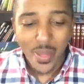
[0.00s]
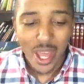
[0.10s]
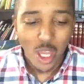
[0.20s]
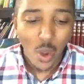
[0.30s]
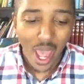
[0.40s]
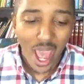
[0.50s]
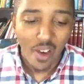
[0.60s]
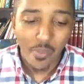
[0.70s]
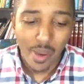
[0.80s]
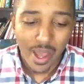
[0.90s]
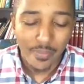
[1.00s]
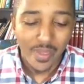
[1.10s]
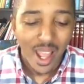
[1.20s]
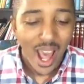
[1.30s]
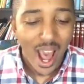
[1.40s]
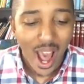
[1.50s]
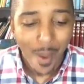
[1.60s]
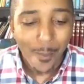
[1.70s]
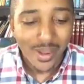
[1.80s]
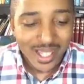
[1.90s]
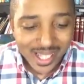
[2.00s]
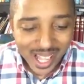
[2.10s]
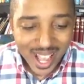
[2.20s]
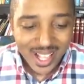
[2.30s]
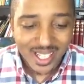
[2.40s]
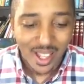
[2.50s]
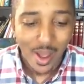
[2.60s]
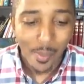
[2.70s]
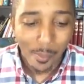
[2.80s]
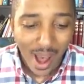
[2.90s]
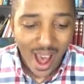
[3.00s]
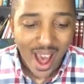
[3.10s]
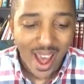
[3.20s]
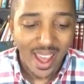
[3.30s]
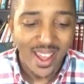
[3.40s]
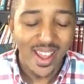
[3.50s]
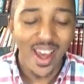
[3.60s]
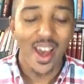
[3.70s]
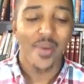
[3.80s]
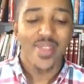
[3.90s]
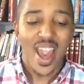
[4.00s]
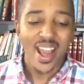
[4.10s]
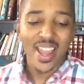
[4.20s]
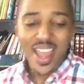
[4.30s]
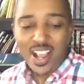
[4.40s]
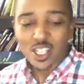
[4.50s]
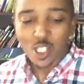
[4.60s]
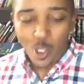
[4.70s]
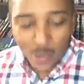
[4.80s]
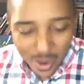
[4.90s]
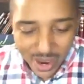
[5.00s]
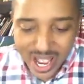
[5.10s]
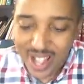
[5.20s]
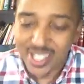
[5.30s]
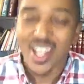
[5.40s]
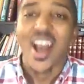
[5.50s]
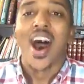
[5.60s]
that you have been uh, blessed by uh, that experience.